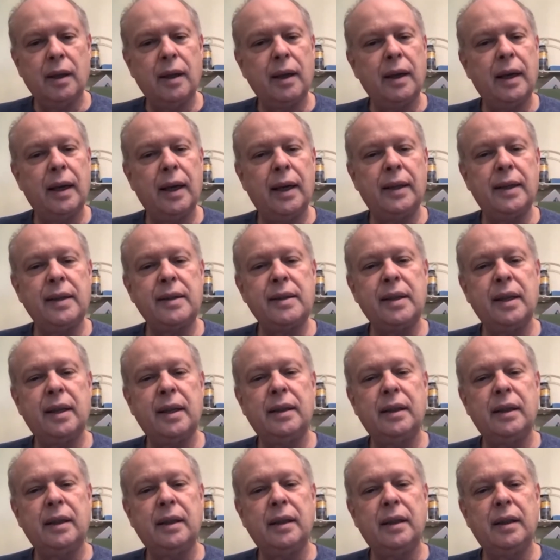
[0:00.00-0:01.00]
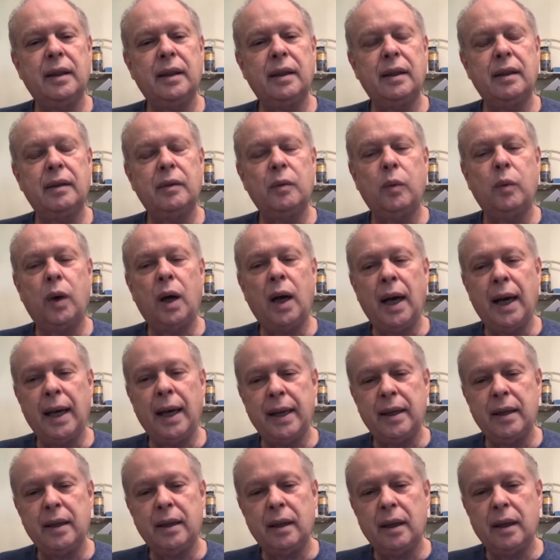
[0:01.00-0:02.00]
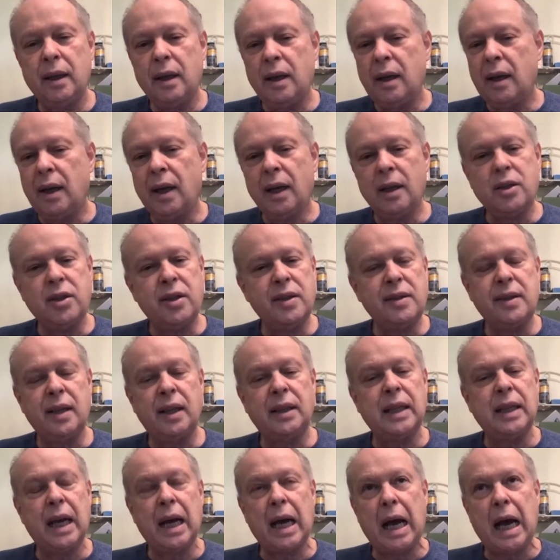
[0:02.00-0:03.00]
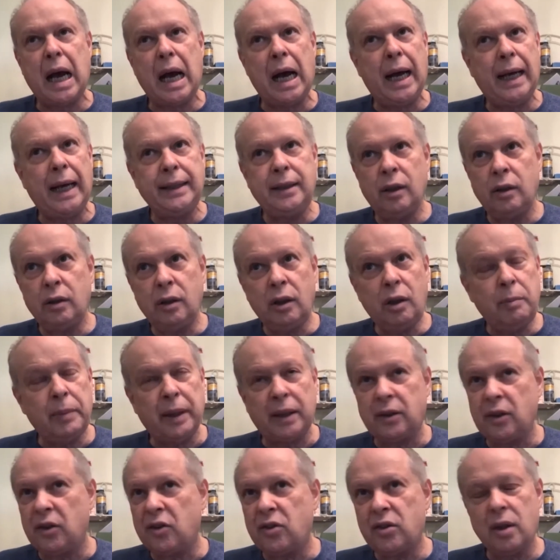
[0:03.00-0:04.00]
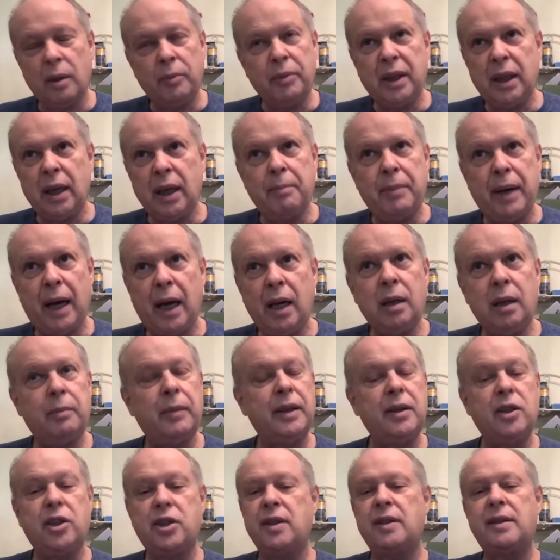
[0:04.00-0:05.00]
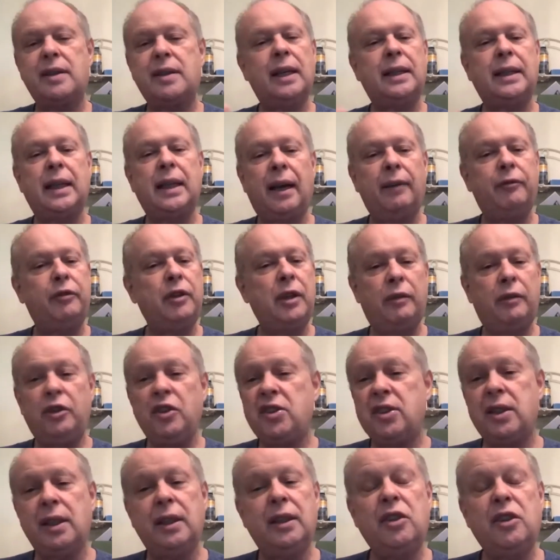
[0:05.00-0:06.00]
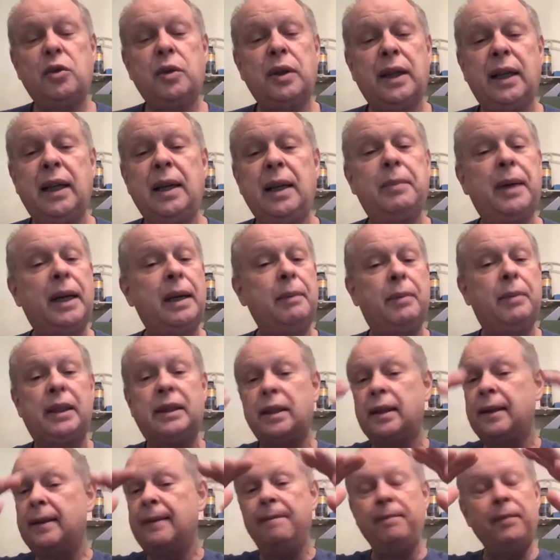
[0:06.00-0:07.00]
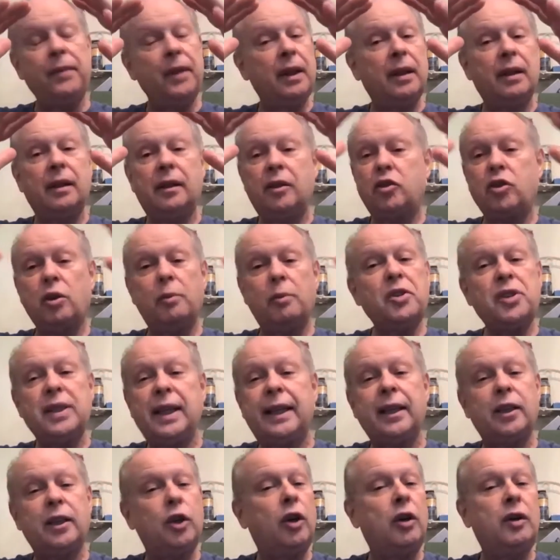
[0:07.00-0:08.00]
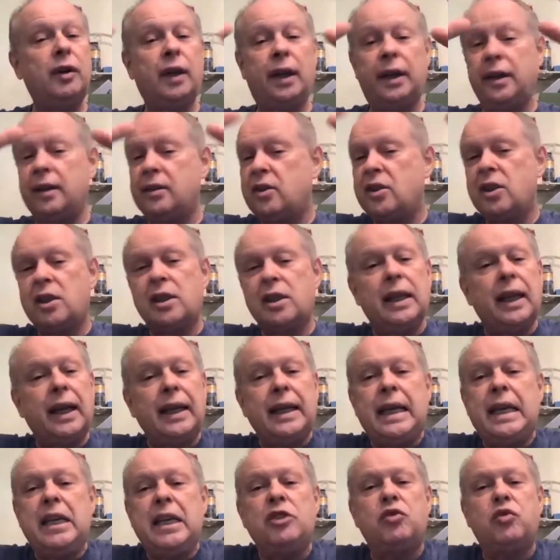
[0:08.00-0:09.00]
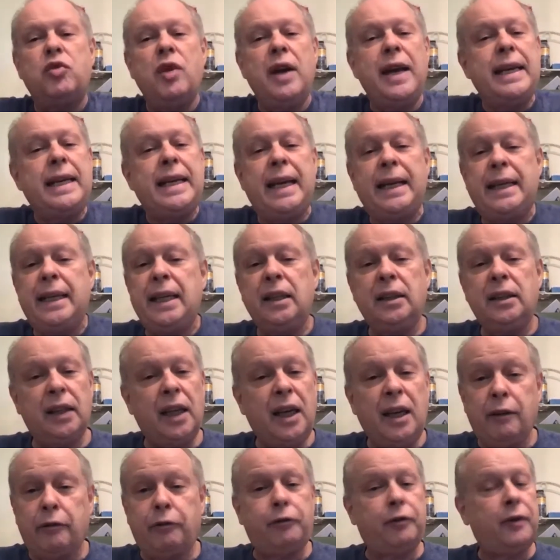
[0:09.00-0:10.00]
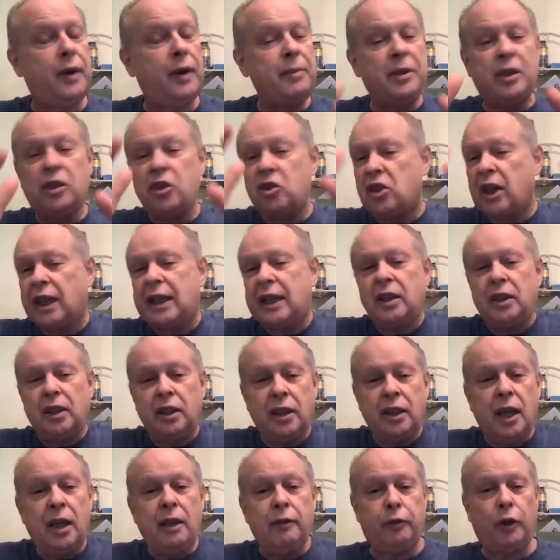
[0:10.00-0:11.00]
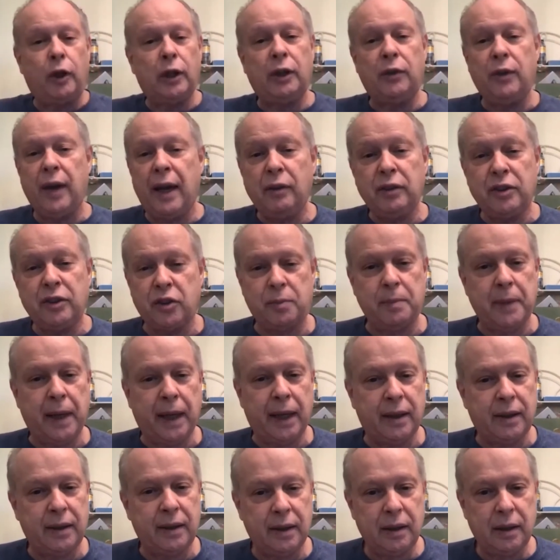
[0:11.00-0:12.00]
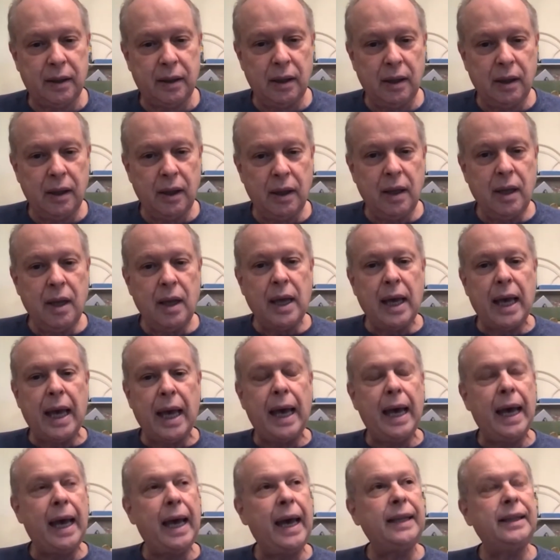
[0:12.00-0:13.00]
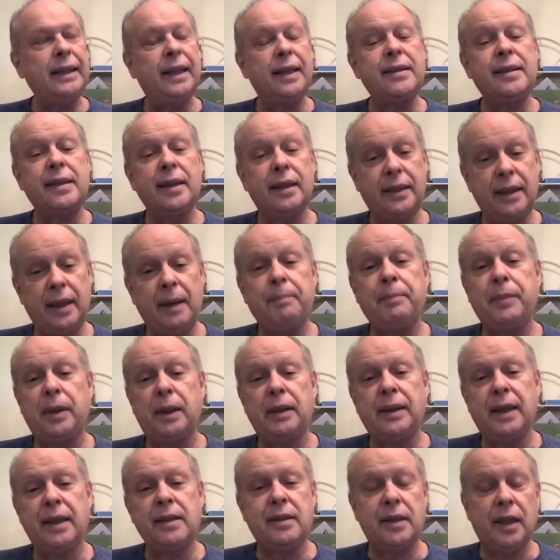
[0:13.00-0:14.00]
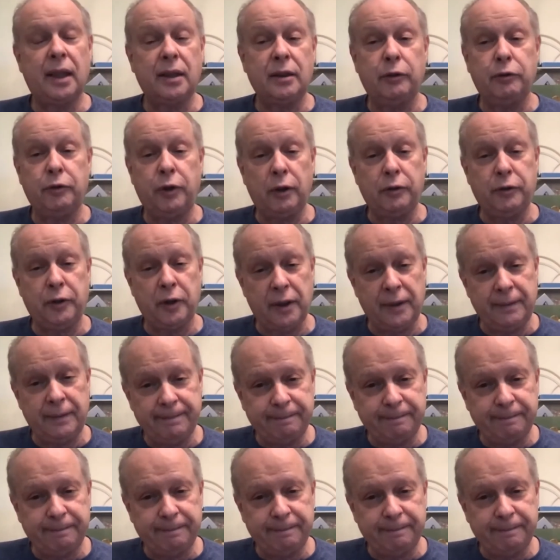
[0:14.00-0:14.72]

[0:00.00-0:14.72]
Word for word: And I said, "Why?" And she said, "I don't know, but there's something about him." She said, "I've never seen this with anybody, but there's almost like an aura. He's just like, he's radiating love. I mean, there's like love all around this man." And I said, "Yep, that's Doctor Fulford."